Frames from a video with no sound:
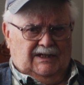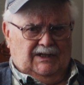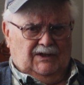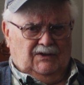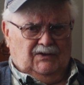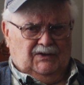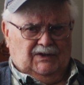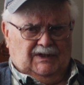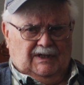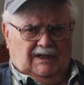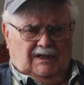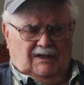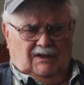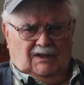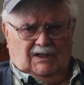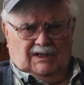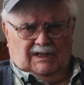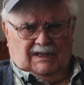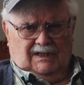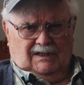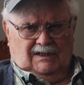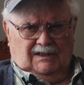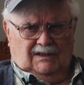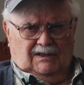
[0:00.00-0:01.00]
dealt in a
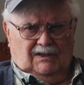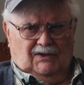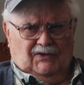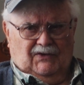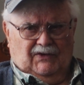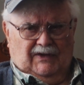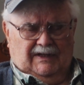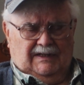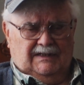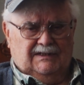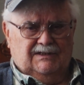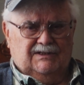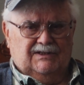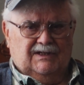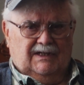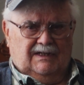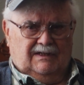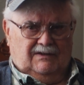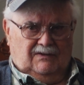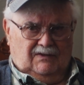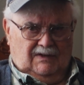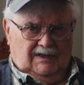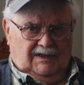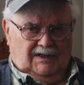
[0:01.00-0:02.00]
lot of little things
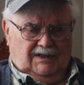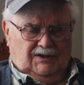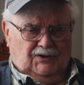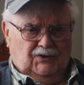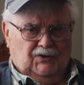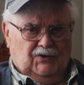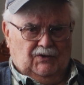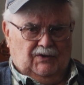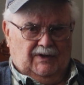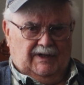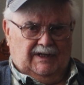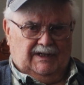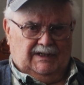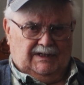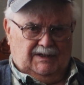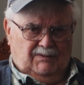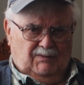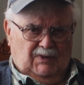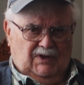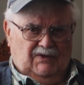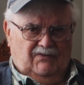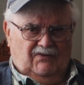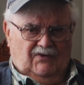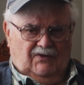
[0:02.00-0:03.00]
that turned
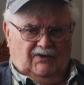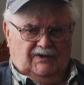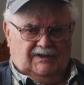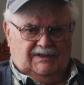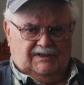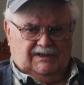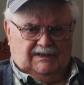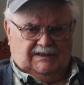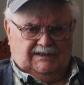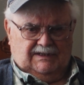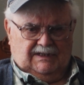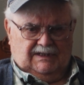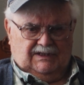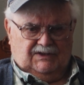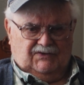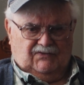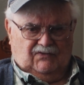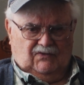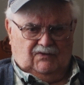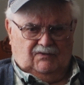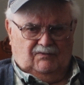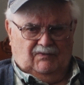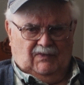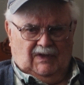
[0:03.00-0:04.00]
out to be very
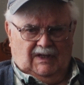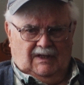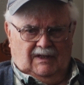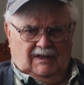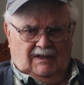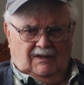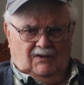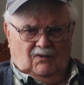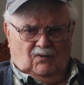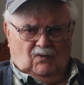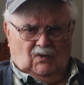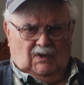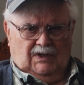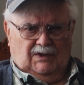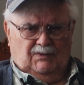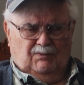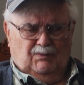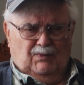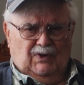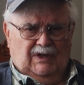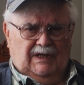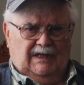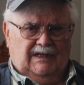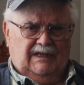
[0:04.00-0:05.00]
successful. One
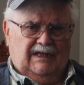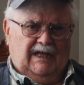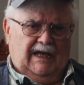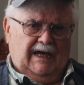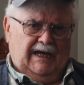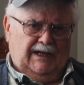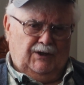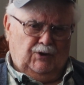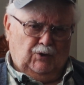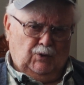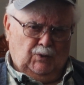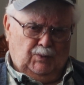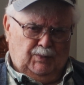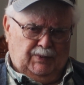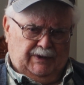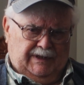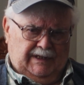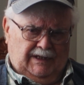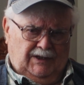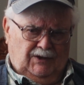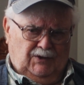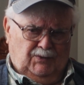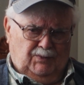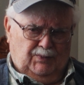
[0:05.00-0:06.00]
of them being the Idaho
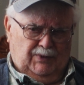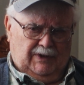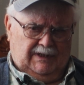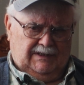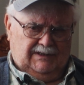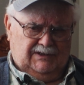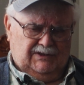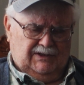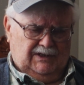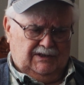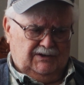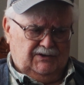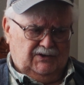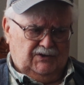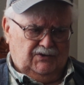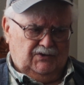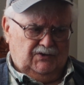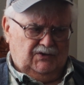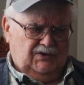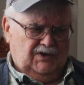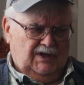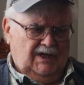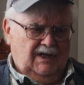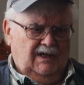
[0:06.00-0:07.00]
potato
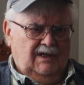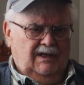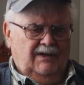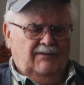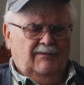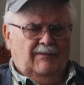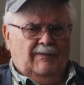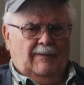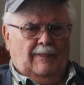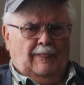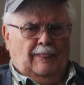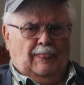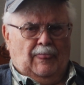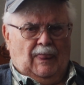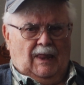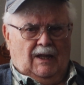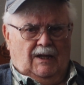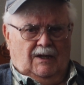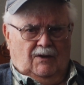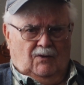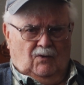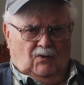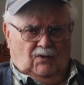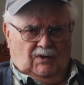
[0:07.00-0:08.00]
processors,
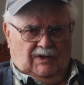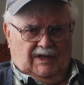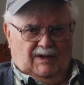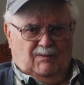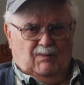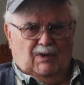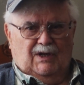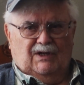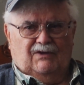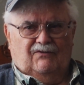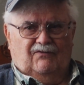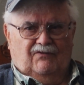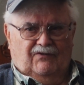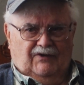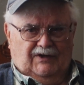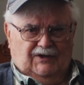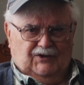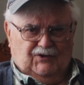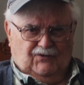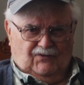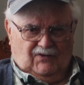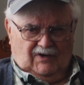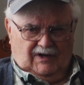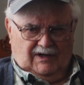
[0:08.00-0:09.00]
where they made
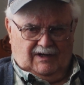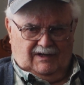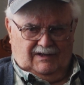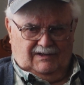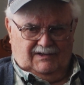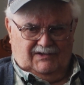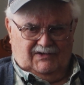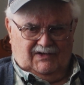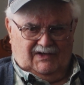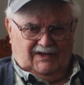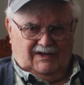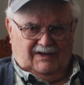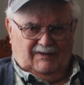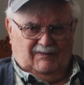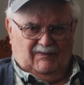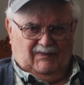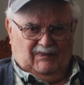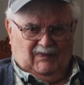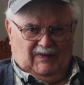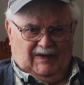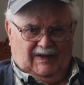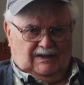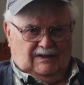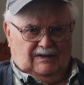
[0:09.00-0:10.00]
French fries, and
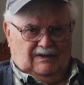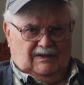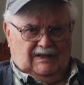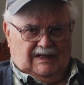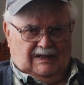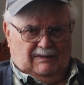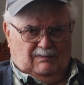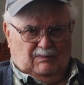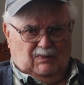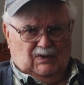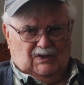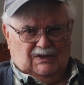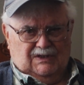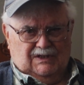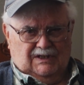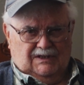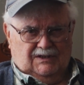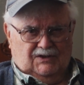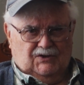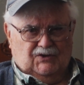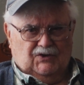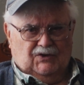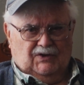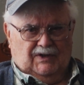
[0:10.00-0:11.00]
that
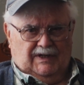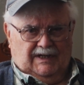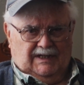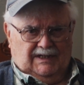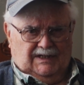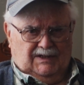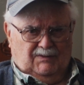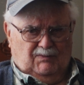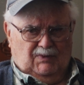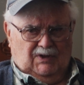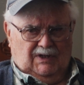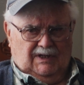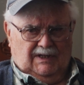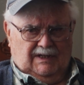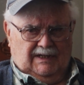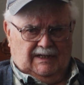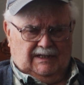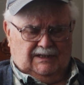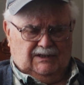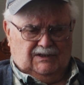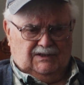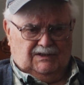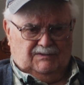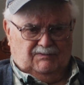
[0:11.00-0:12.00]
business turned out to be
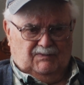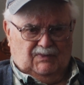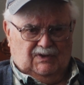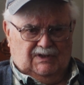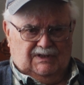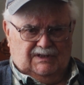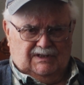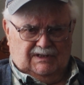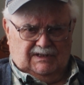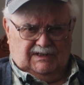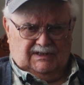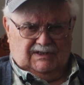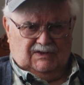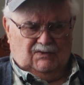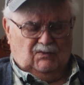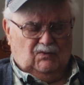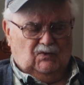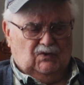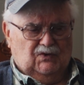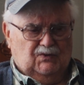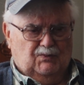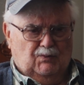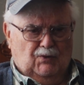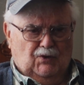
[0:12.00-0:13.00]
an excellent business
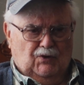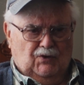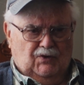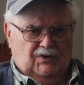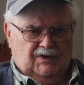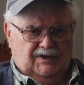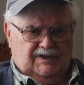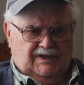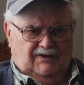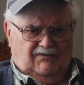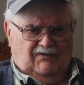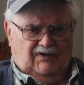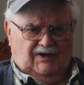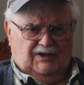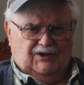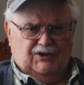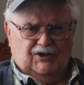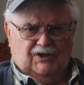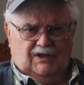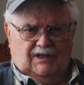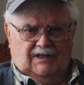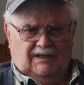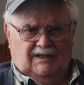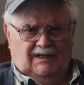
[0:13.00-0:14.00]
and was merged
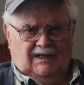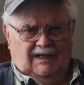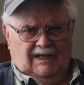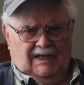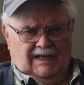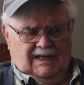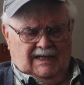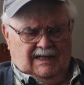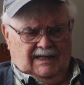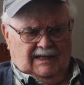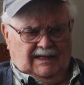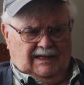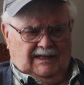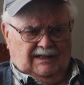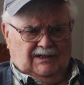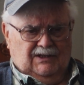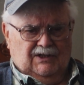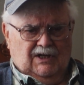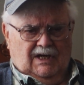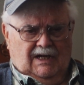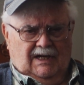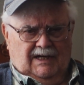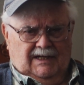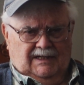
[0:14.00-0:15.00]
eventually
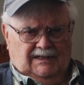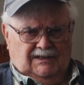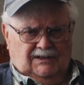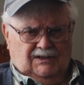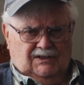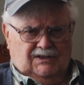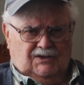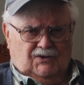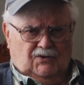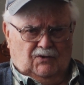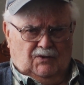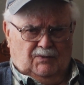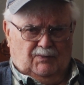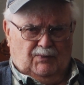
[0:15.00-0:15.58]
into Heinz